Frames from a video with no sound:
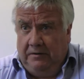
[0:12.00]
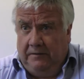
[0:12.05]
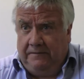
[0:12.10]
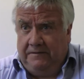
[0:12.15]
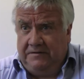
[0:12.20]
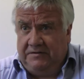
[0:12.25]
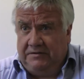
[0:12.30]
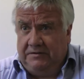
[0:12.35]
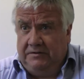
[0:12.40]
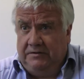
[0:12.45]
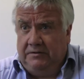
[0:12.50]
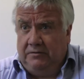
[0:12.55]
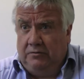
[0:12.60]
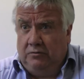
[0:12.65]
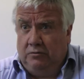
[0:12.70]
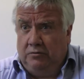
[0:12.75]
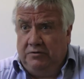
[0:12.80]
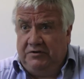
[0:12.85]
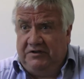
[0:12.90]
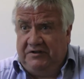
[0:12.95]
Officer
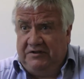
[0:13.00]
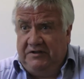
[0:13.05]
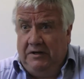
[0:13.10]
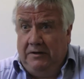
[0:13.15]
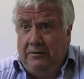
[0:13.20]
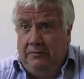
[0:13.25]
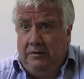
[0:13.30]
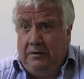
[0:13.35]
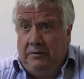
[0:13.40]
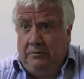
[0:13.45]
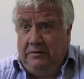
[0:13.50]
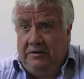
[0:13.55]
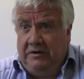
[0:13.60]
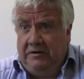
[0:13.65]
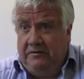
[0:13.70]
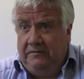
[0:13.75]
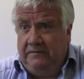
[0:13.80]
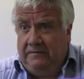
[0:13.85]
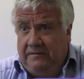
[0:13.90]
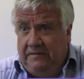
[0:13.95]
or COO
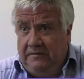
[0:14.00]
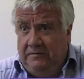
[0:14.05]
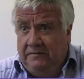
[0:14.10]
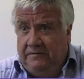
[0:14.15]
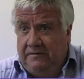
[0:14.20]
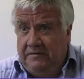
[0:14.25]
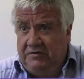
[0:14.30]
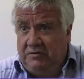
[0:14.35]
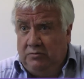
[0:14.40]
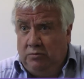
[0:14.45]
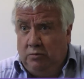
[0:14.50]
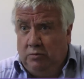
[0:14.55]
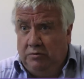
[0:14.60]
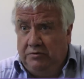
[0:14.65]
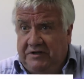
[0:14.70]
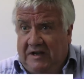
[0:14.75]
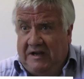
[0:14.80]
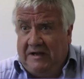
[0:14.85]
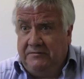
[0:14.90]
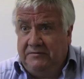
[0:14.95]
here at Field Fisher
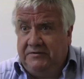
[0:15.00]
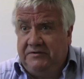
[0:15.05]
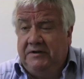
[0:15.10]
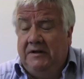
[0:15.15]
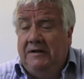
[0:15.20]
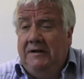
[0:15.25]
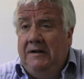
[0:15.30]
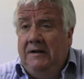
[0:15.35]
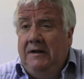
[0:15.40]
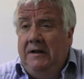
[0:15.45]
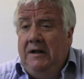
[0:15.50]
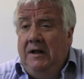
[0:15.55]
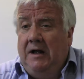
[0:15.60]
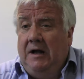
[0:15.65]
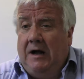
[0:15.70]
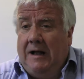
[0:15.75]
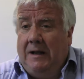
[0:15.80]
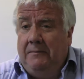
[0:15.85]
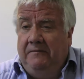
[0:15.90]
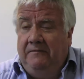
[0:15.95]
Waterhouse,
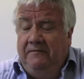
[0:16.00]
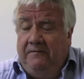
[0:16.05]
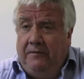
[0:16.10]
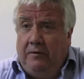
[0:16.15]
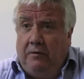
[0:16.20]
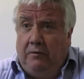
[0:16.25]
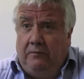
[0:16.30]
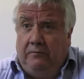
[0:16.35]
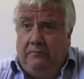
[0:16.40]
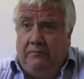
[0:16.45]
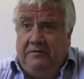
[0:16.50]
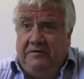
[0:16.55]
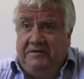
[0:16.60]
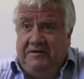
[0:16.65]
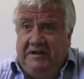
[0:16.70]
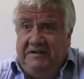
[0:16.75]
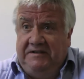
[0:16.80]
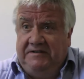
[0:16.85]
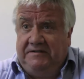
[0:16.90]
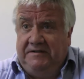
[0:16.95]
I'm involved with the
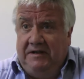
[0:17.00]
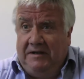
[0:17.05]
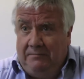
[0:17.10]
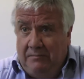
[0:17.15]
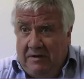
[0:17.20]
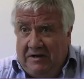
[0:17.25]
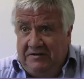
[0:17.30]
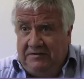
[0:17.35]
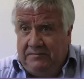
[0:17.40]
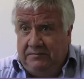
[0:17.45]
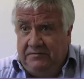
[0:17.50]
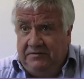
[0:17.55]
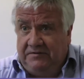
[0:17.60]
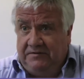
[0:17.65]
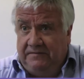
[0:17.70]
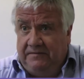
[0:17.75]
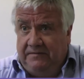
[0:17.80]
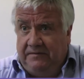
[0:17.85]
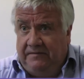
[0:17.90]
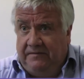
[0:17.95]
day-to-day
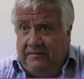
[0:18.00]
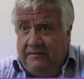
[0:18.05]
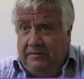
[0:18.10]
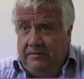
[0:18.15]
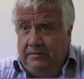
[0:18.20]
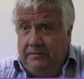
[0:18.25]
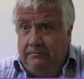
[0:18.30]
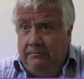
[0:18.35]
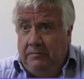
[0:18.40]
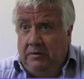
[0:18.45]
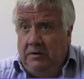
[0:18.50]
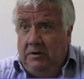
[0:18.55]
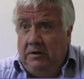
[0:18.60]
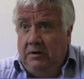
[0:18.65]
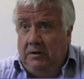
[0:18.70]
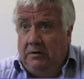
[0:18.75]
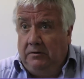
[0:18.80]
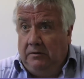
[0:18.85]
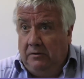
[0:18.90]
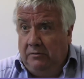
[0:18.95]
management of the firm
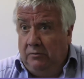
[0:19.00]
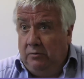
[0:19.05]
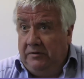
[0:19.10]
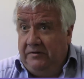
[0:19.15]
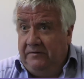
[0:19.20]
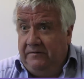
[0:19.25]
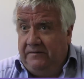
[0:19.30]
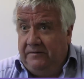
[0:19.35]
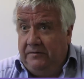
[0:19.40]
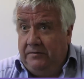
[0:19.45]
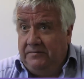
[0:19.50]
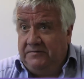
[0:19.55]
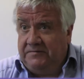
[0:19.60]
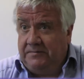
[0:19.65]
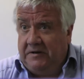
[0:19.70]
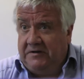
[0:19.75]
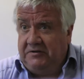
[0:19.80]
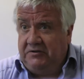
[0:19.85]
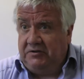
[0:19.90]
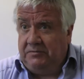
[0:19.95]
along with the firm's
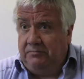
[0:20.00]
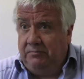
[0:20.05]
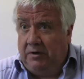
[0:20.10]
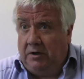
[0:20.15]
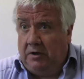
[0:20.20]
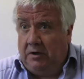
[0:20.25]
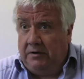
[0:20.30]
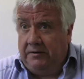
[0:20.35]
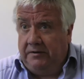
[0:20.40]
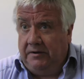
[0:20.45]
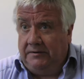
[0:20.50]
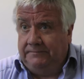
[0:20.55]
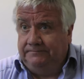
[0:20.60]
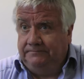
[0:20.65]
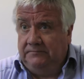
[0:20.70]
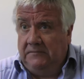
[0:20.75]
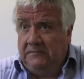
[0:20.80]
managing partner.